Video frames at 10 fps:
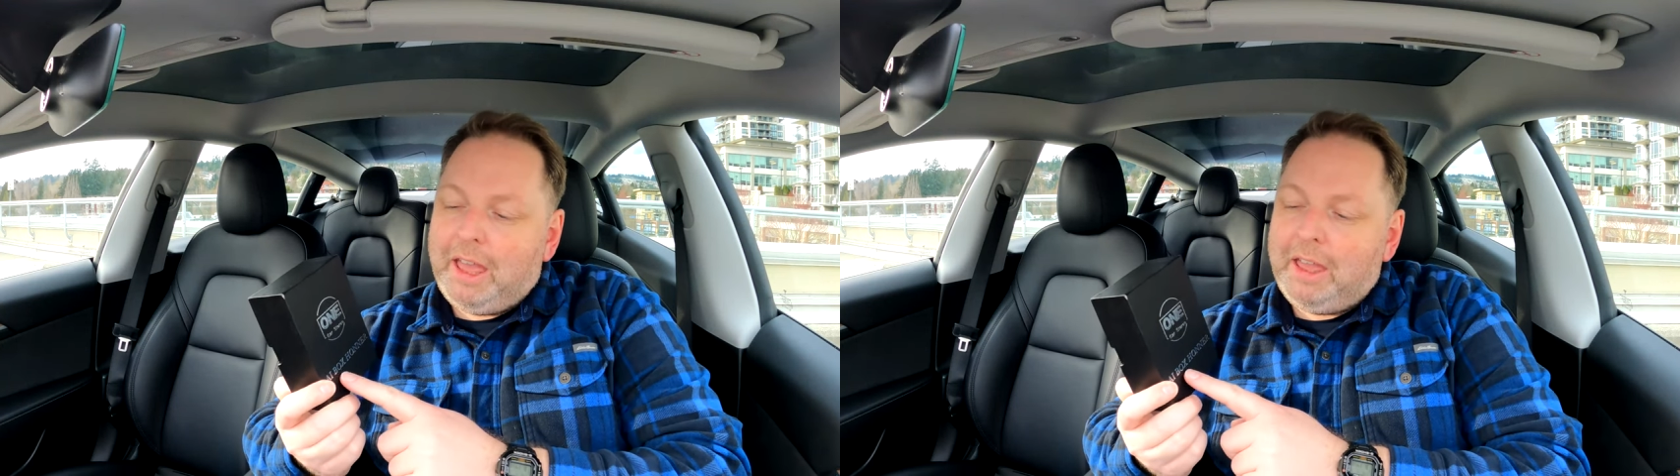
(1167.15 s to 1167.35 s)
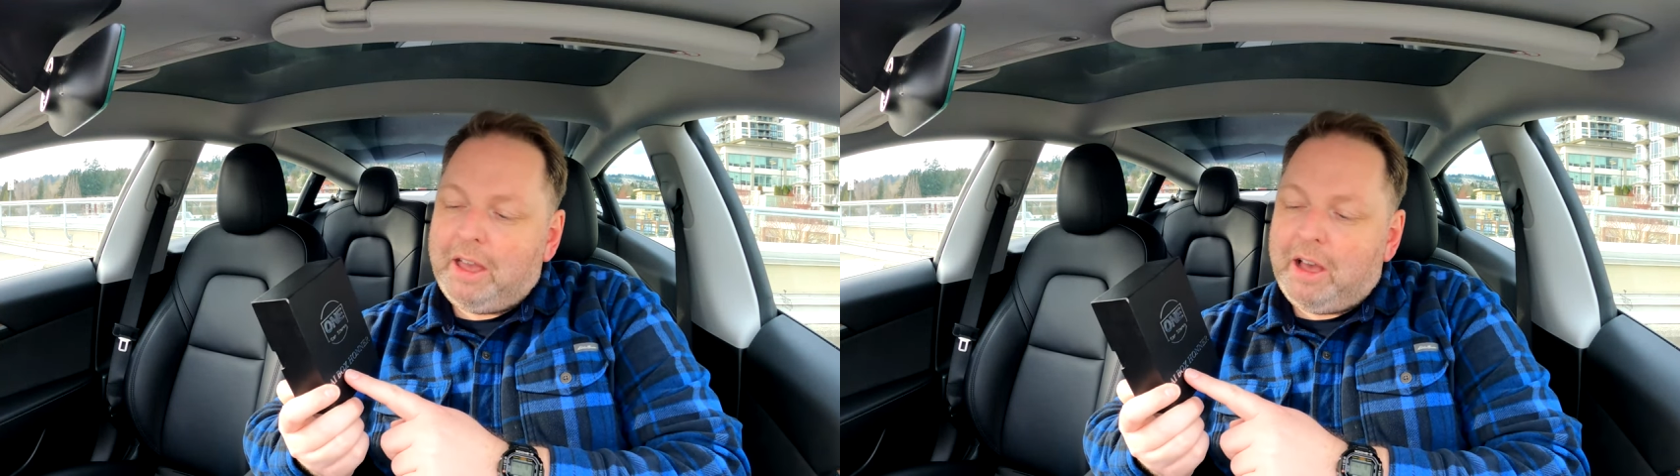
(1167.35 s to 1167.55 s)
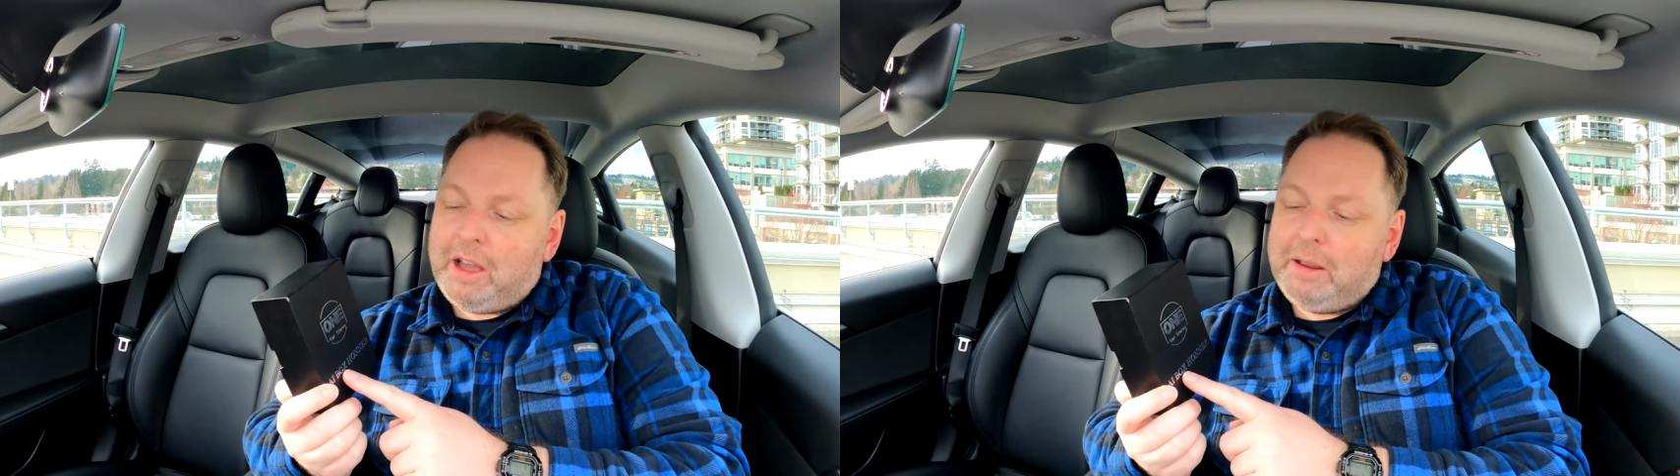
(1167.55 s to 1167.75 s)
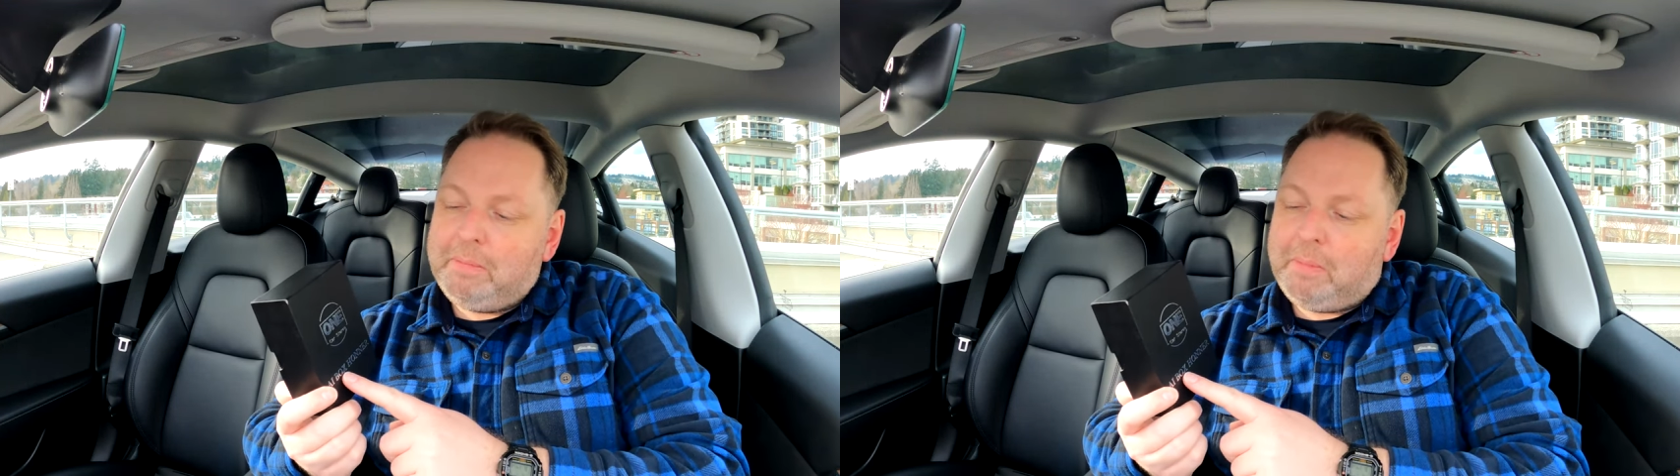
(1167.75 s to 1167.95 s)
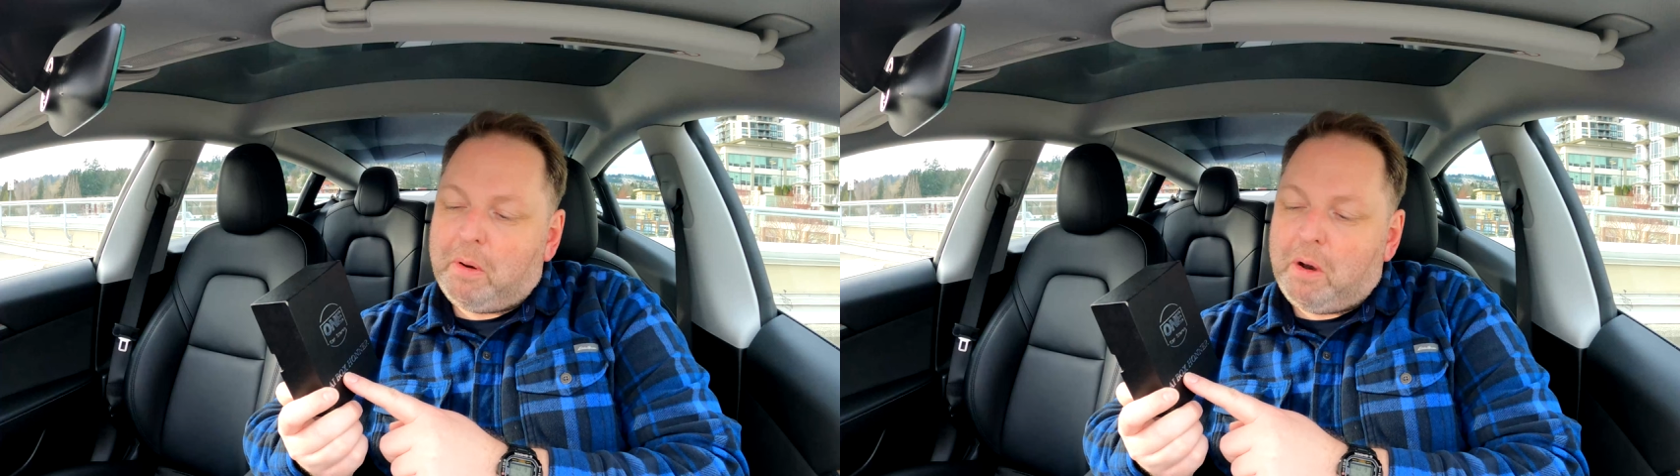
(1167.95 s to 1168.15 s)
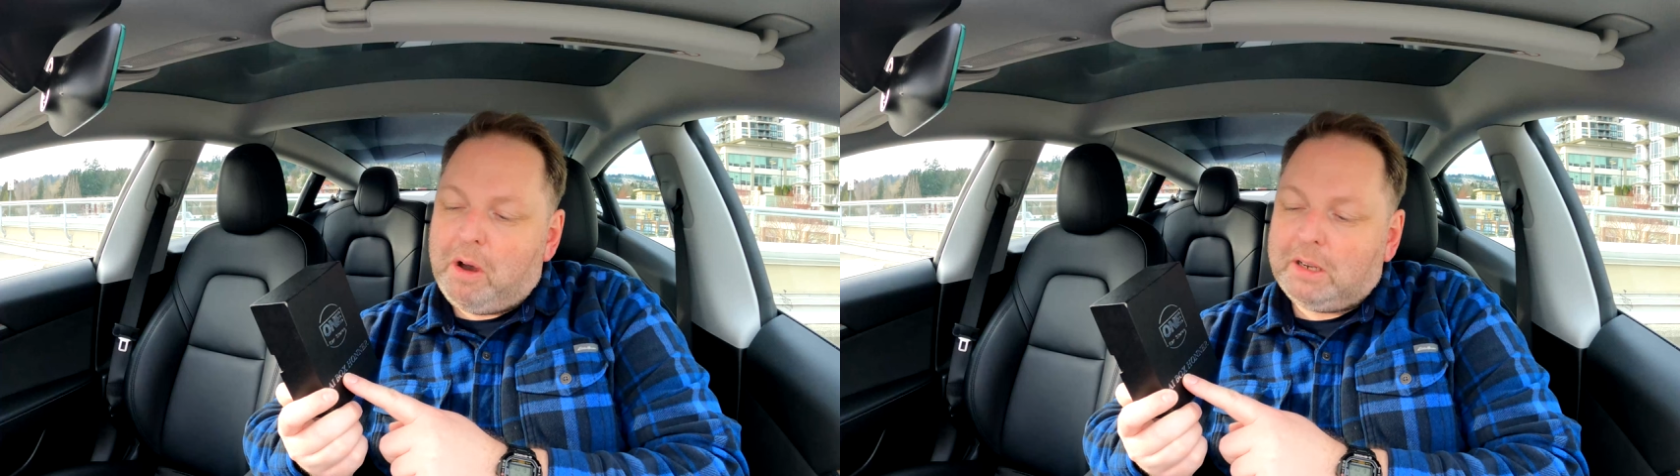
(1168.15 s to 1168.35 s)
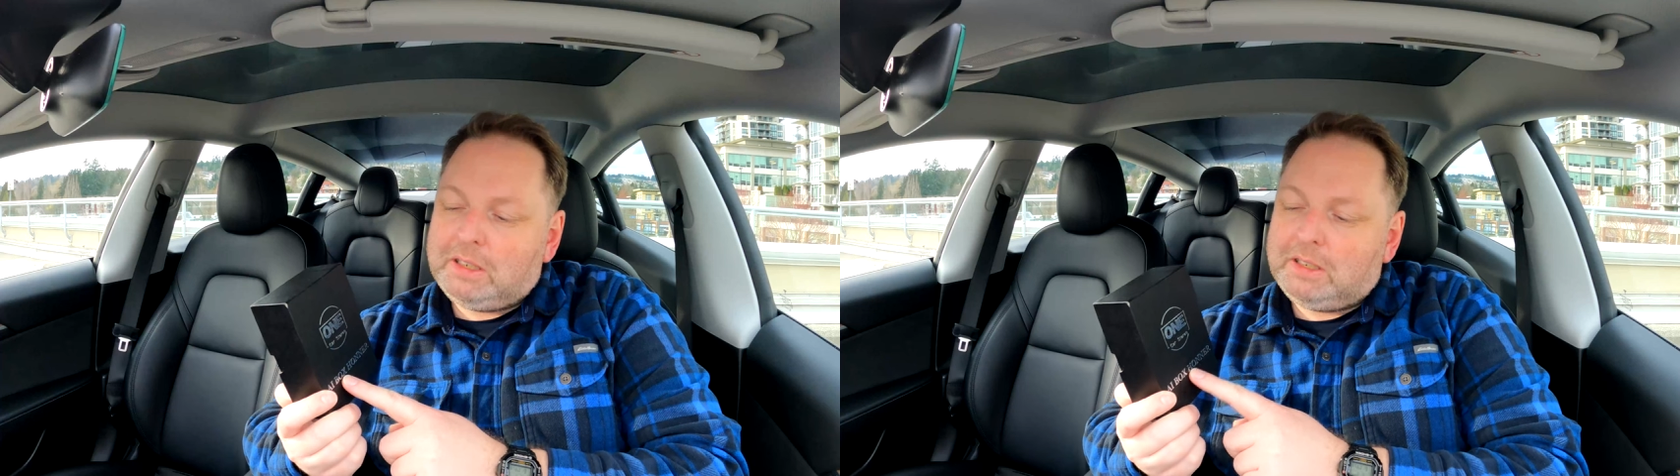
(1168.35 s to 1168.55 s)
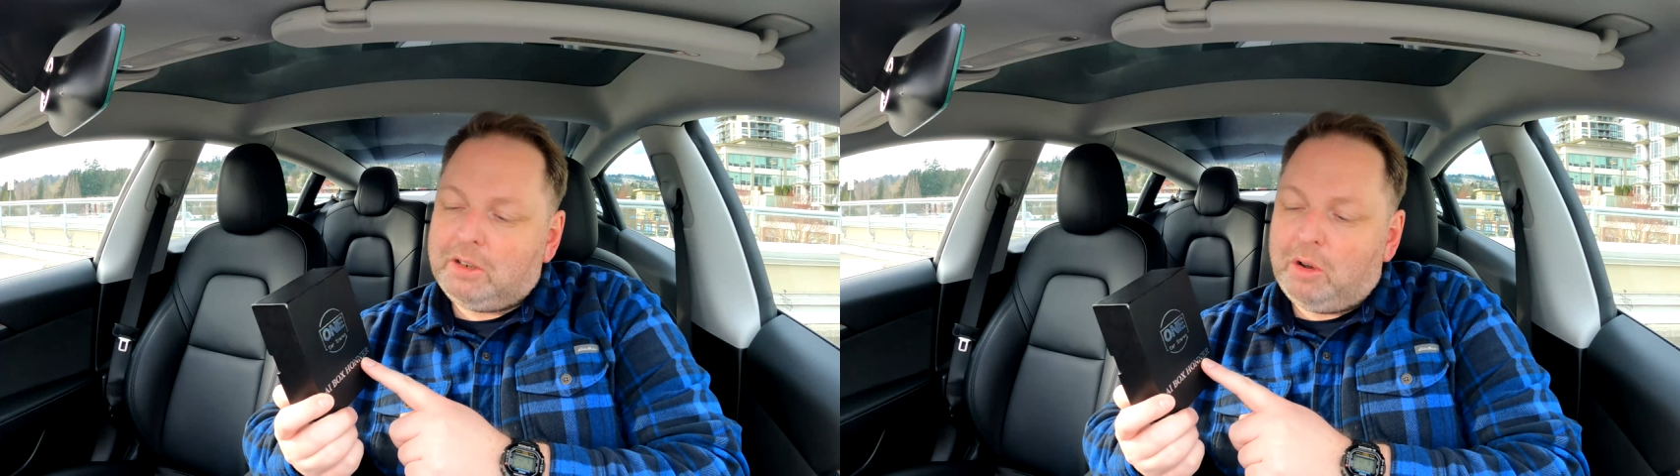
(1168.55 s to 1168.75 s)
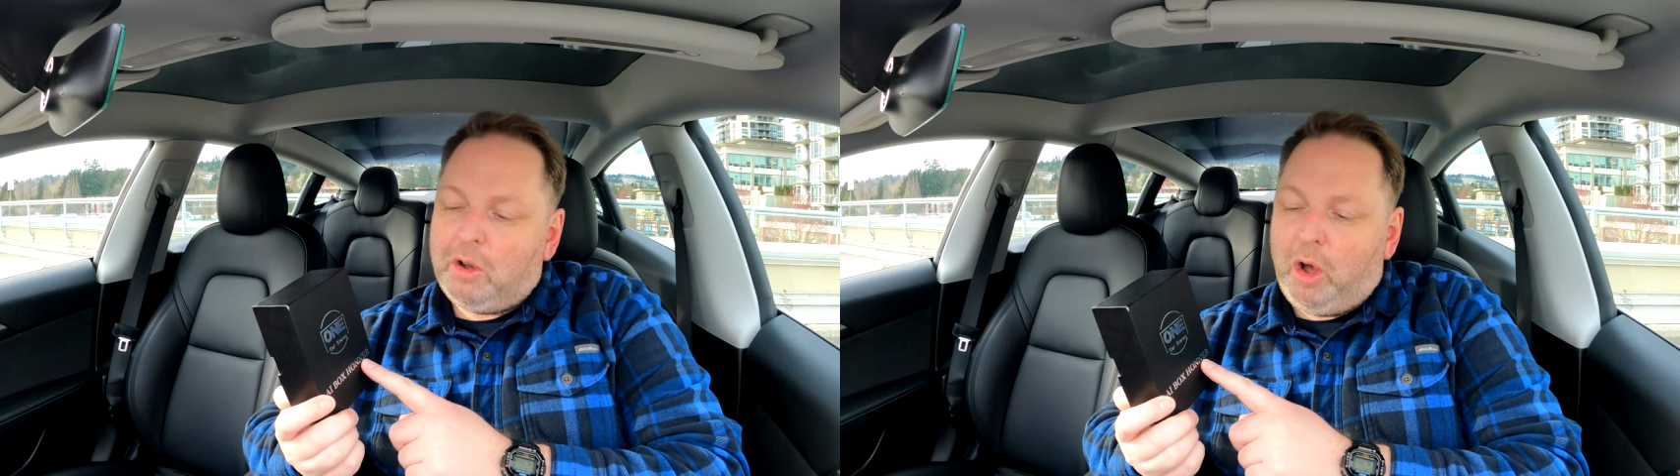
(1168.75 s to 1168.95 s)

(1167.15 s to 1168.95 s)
AI Box